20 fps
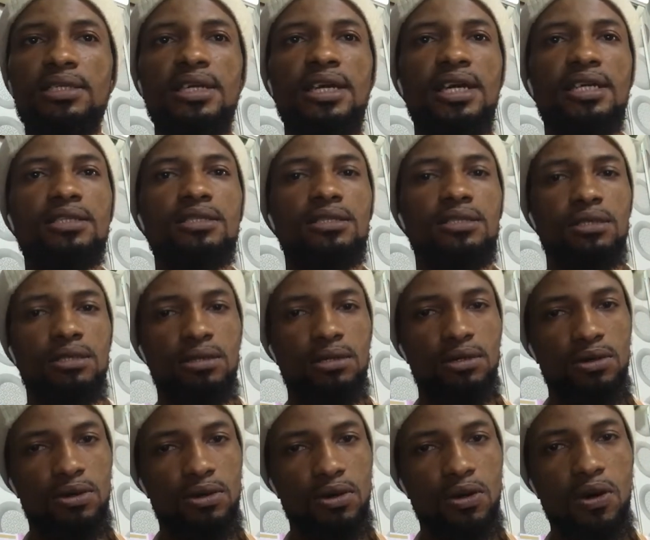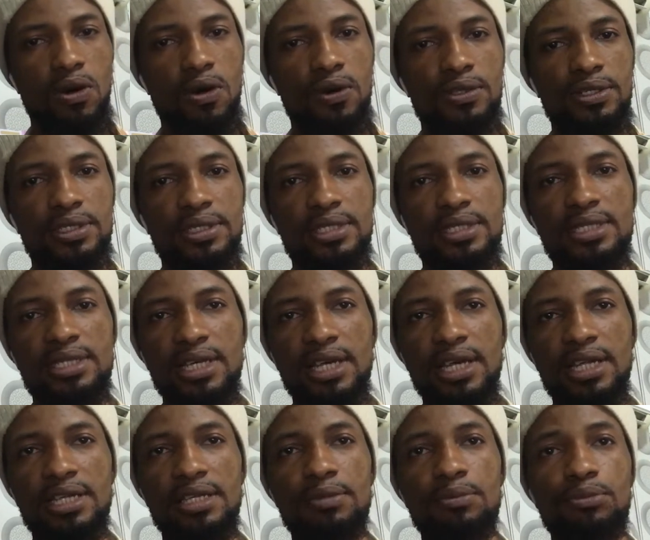get
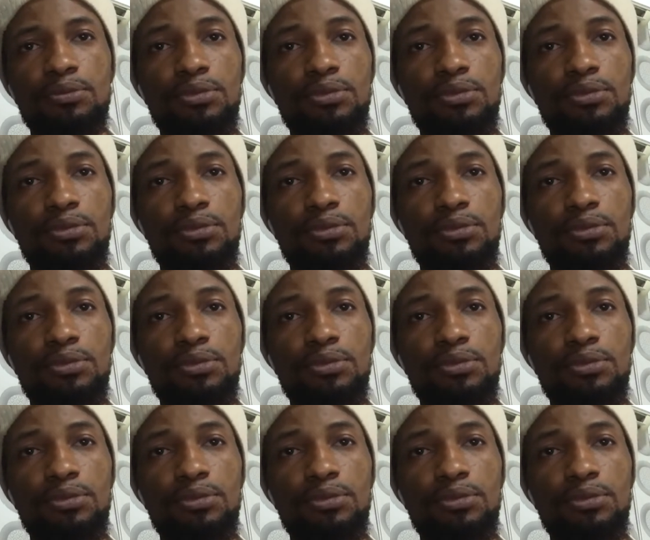understanding.